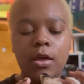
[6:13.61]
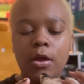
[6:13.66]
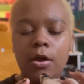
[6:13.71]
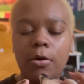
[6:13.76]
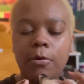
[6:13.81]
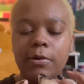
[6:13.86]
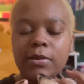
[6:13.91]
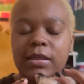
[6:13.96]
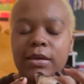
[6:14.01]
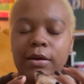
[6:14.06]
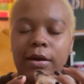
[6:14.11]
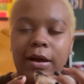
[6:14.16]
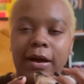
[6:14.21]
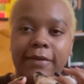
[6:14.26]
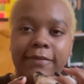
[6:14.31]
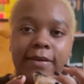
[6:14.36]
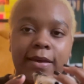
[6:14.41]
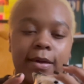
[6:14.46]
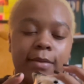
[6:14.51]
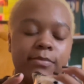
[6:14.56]
without
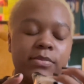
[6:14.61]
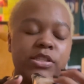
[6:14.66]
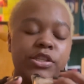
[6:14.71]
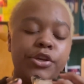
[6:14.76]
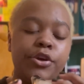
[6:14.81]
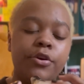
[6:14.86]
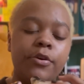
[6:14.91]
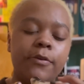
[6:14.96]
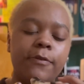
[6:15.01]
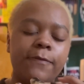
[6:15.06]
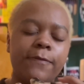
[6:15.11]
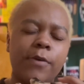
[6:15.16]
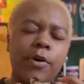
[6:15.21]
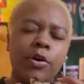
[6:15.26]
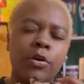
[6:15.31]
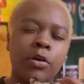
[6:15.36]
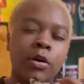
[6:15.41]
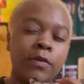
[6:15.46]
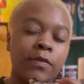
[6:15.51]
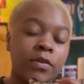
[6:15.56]
having them too
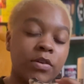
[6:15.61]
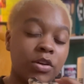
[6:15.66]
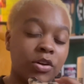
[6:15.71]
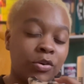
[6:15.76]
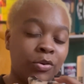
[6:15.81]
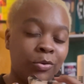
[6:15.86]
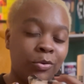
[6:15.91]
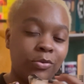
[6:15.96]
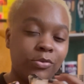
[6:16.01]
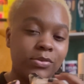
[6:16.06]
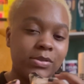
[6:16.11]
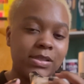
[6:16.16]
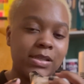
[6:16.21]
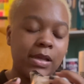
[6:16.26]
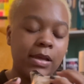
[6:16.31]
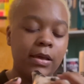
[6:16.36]
far over the holes.